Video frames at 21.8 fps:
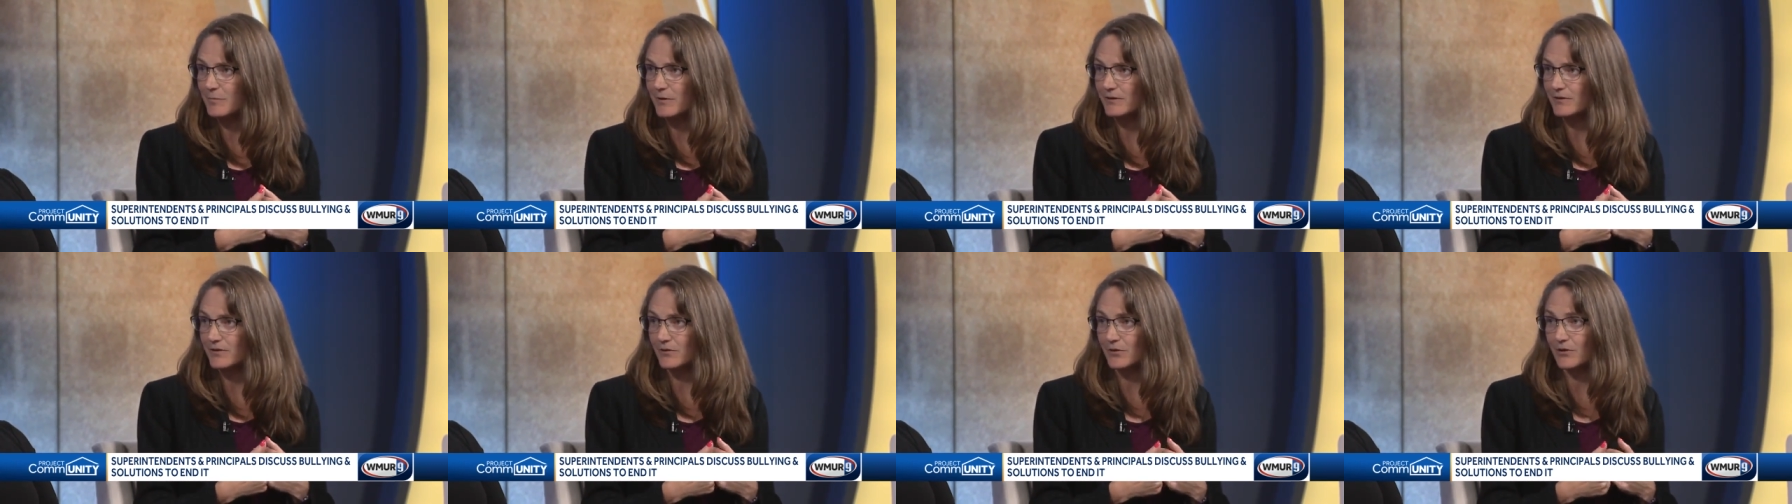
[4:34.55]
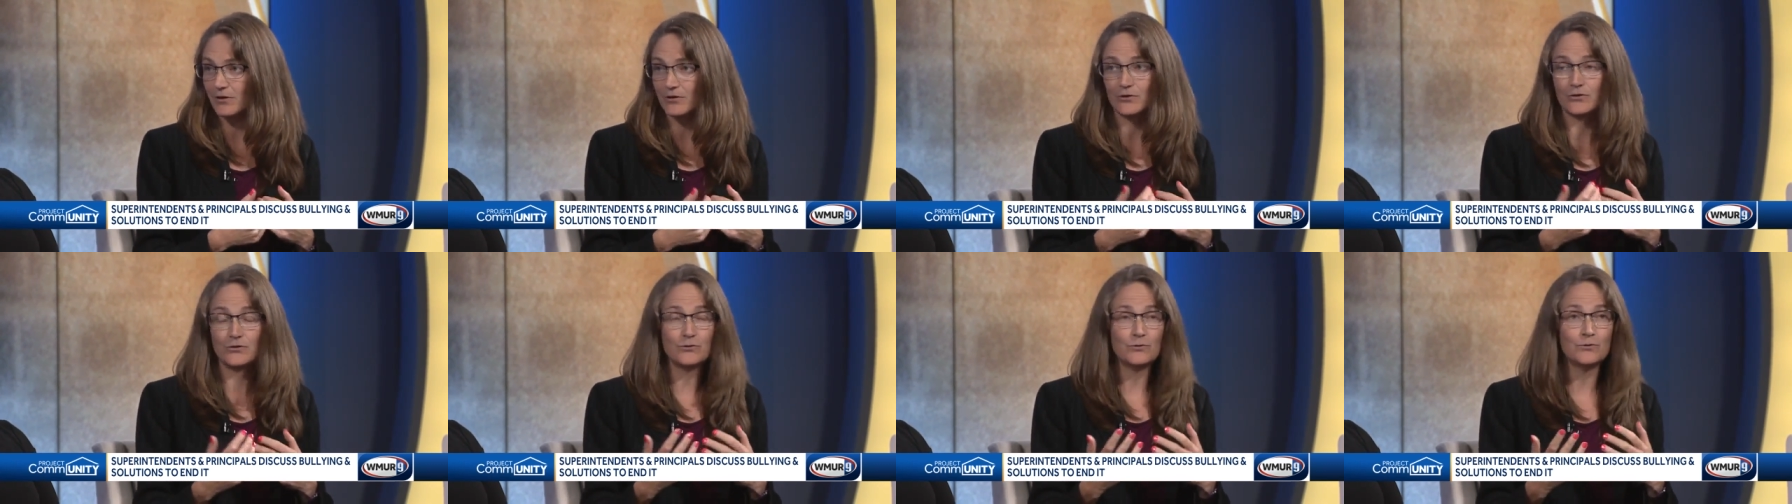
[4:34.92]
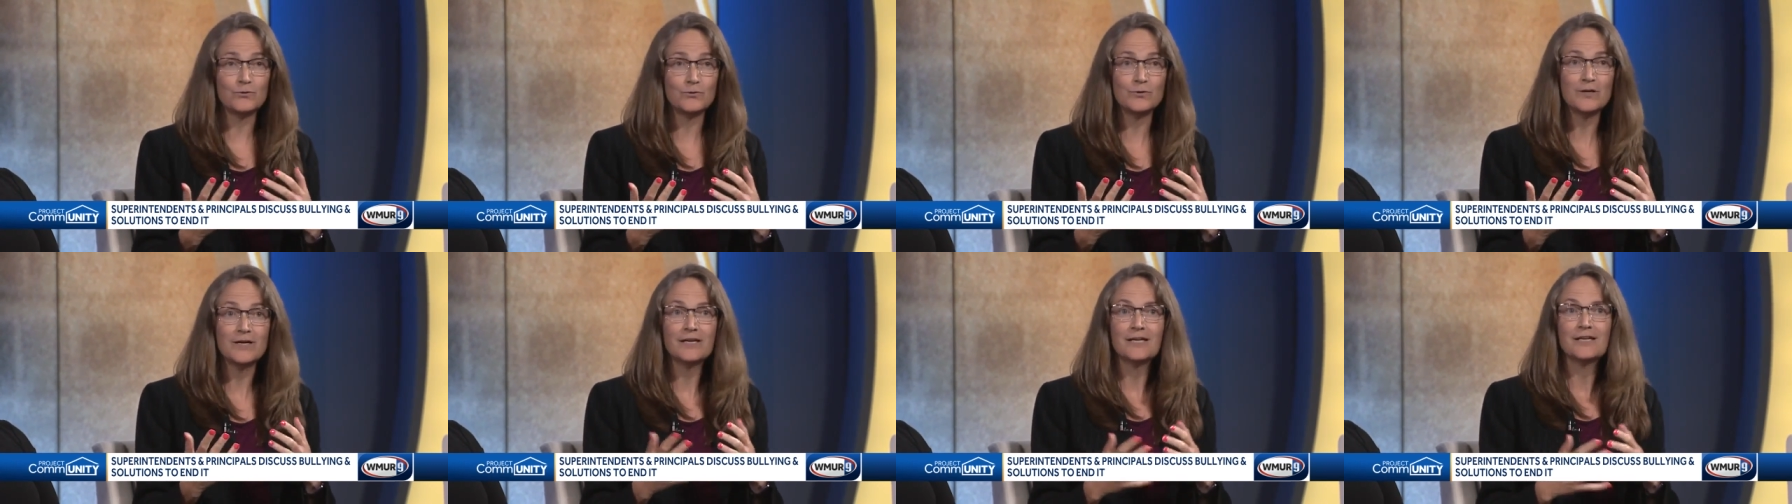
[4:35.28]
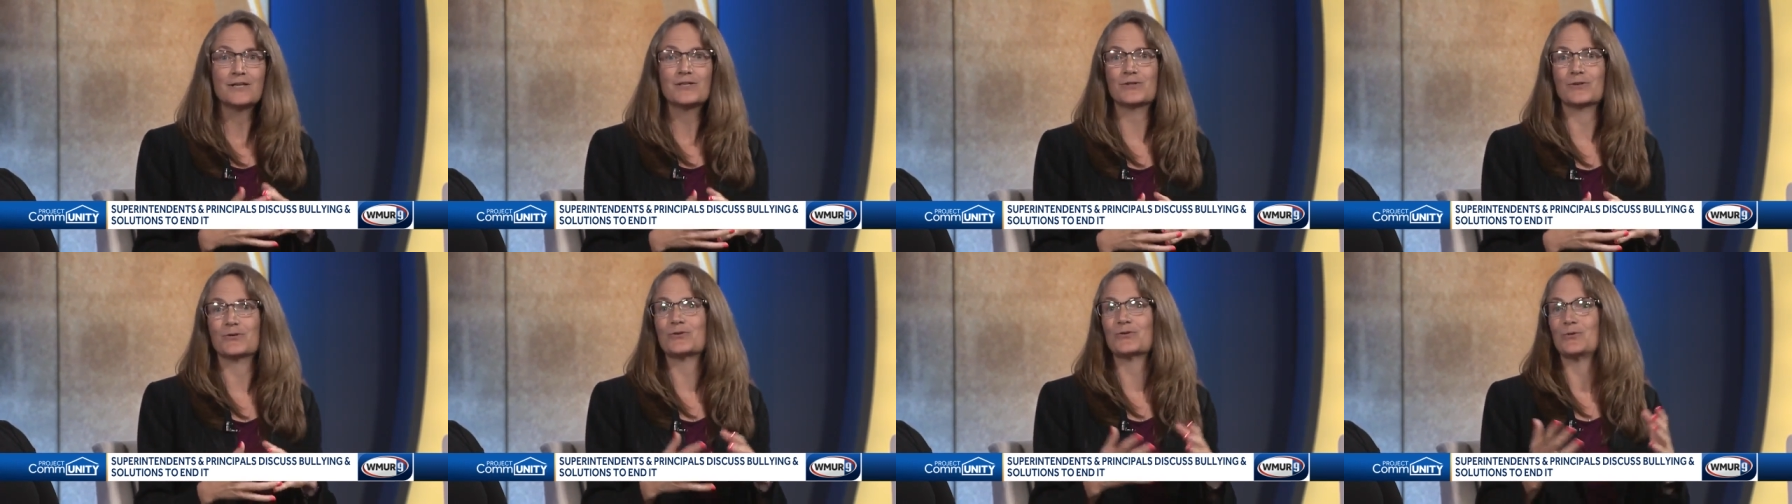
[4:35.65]
but there are new
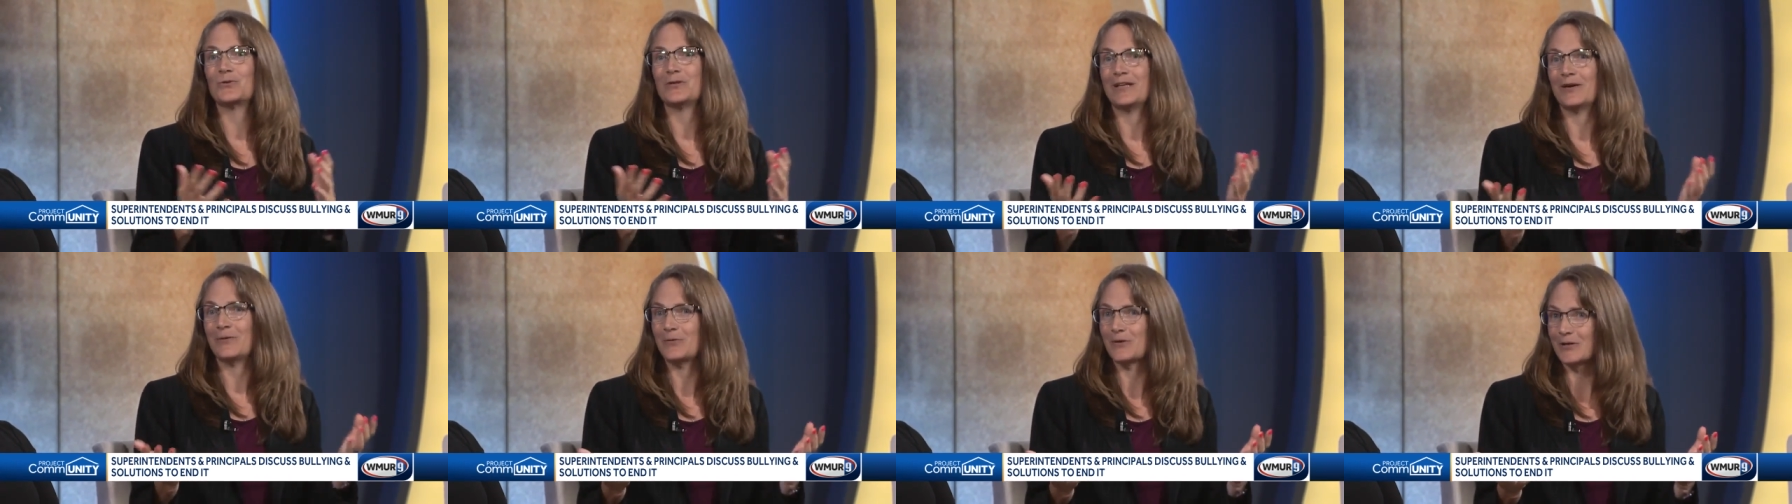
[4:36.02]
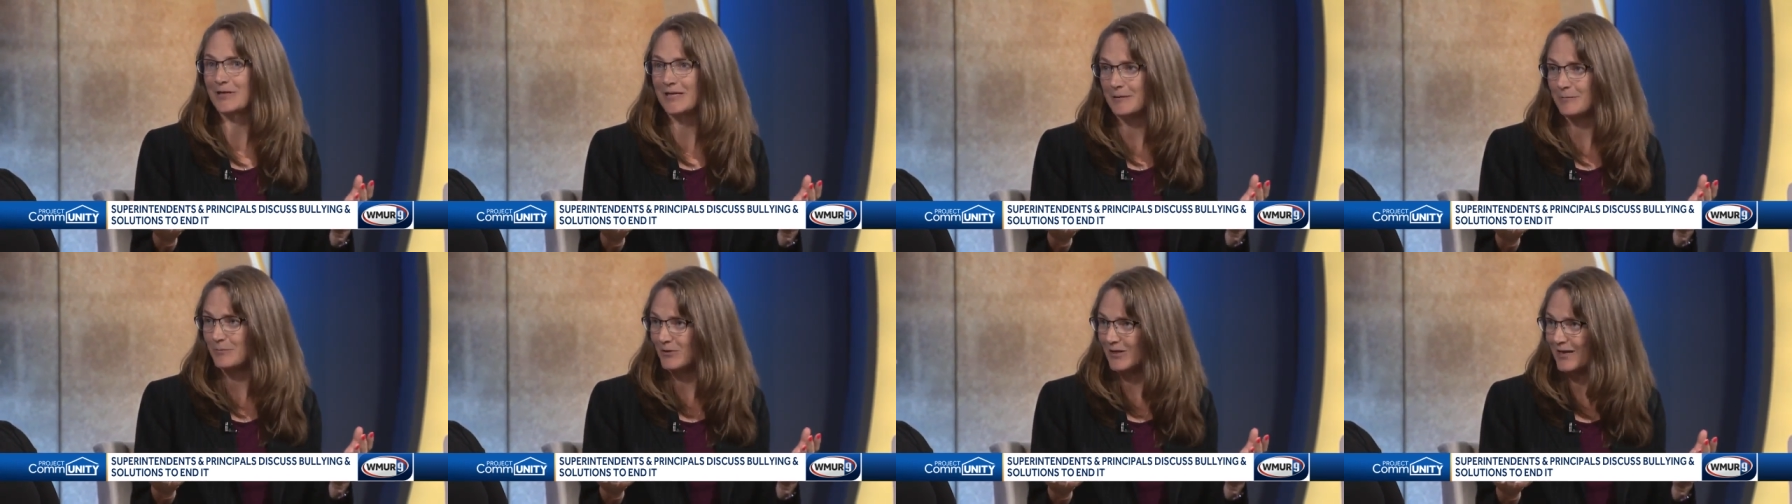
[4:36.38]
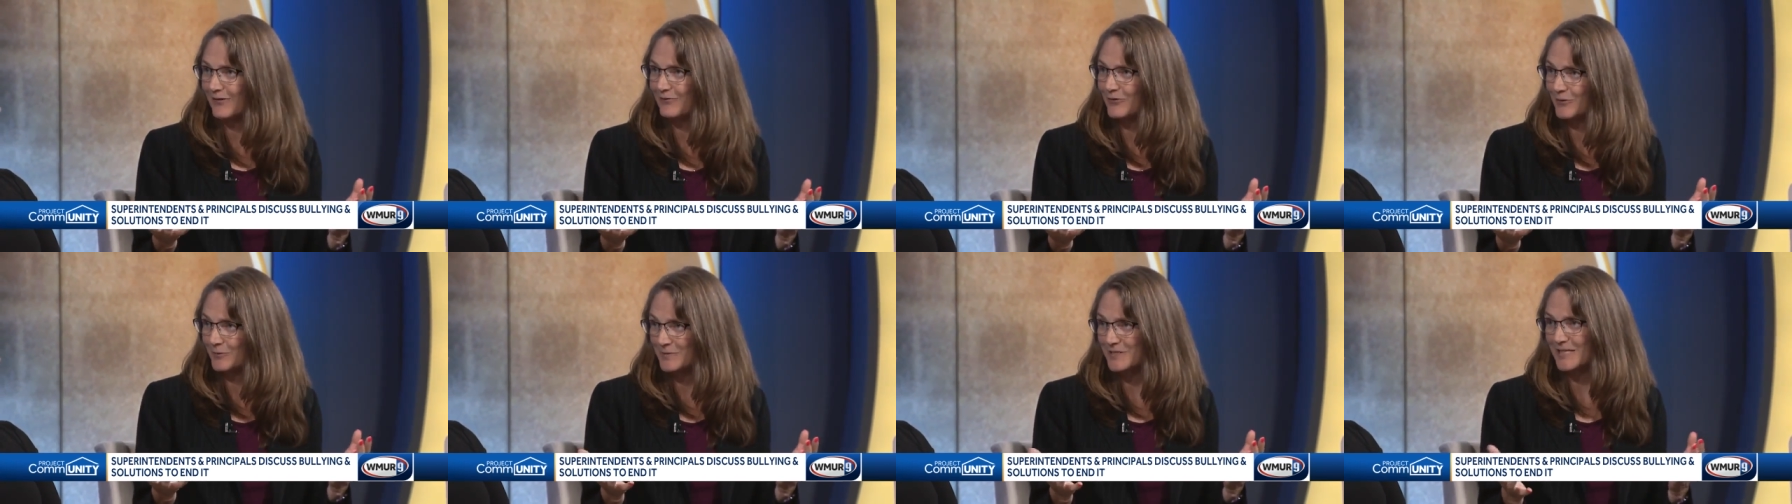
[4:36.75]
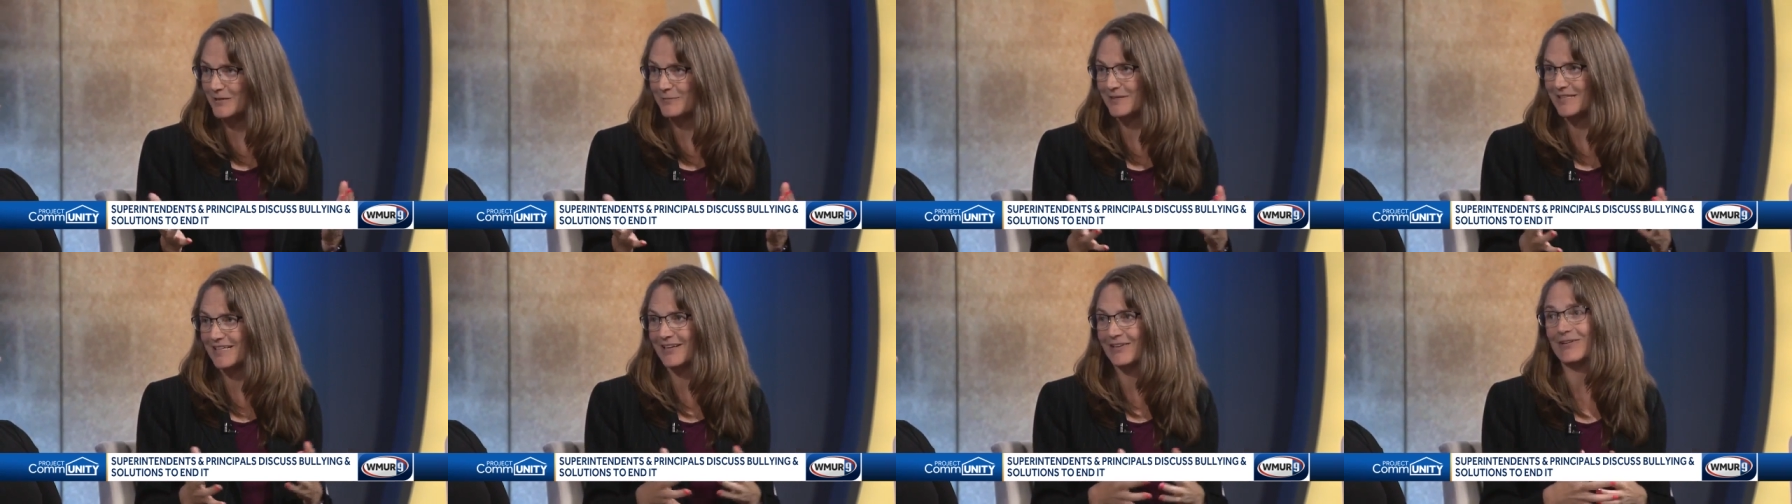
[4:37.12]
social networking platforms
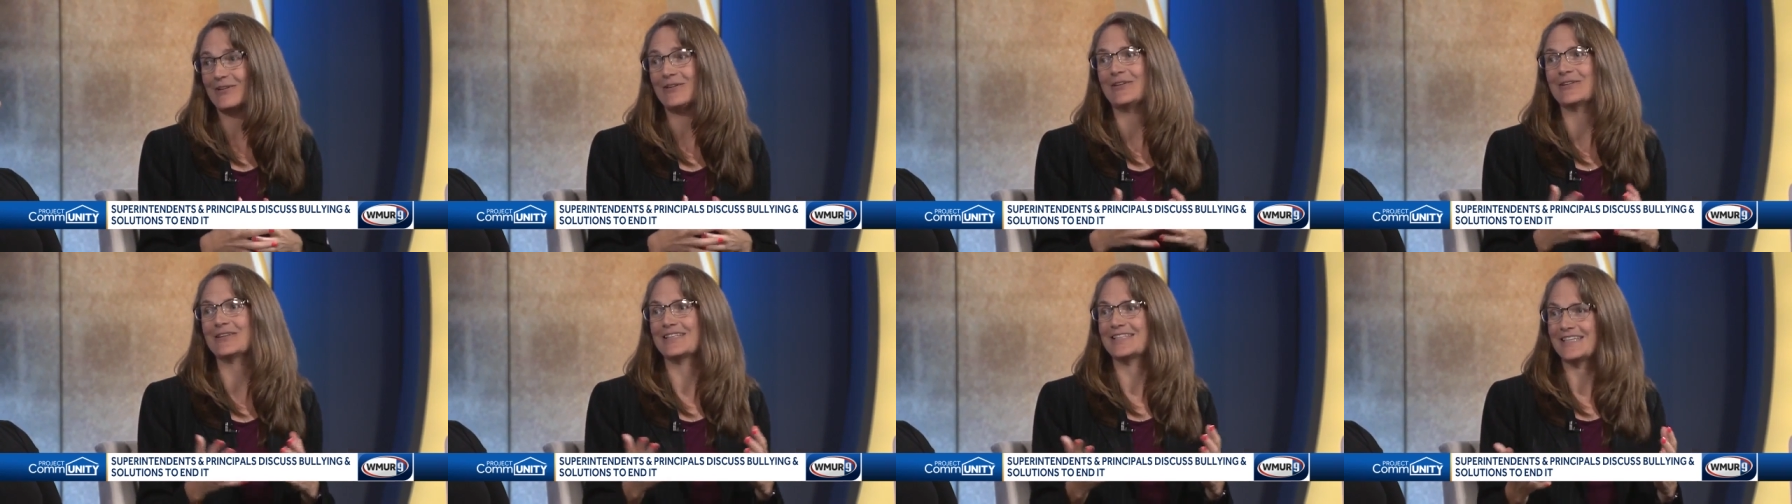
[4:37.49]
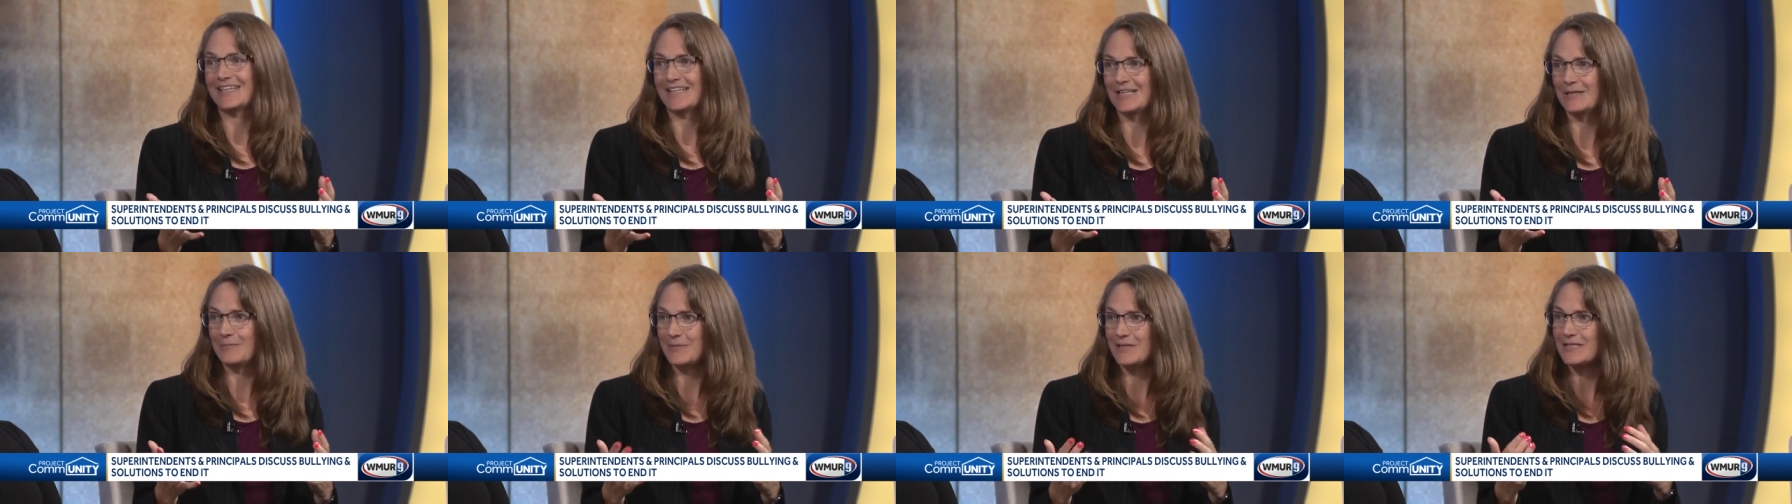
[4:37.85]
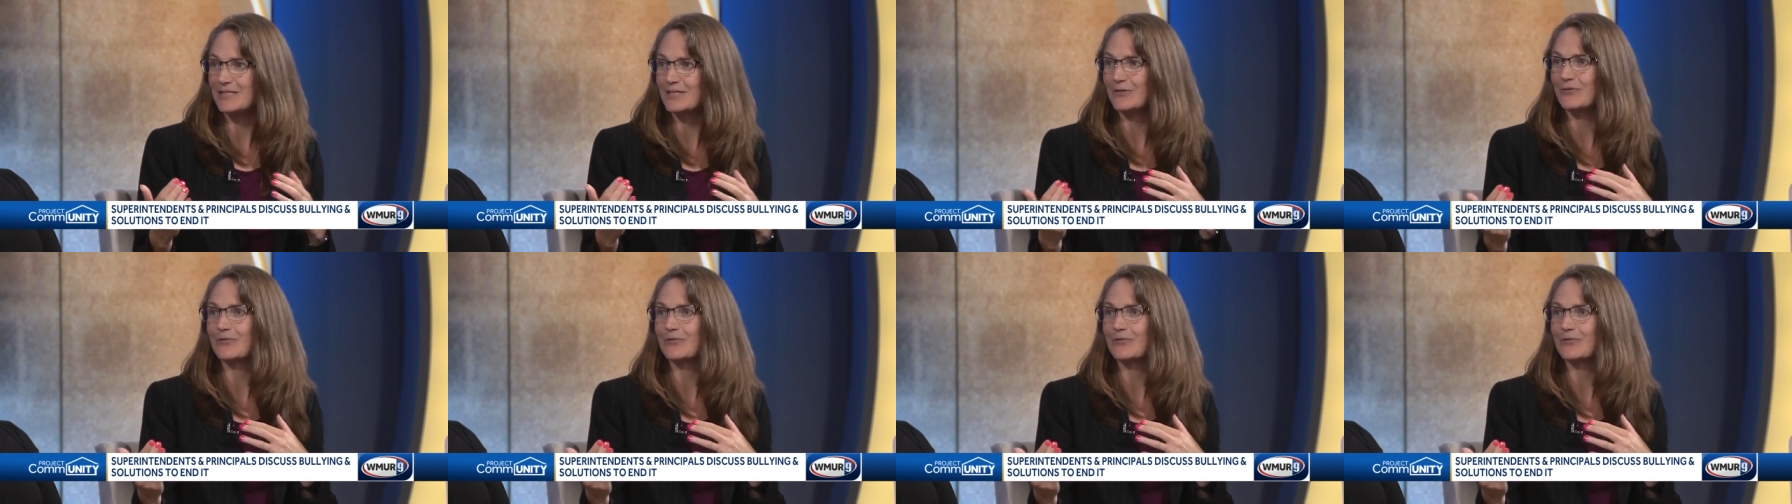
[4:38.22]
coming out all the time in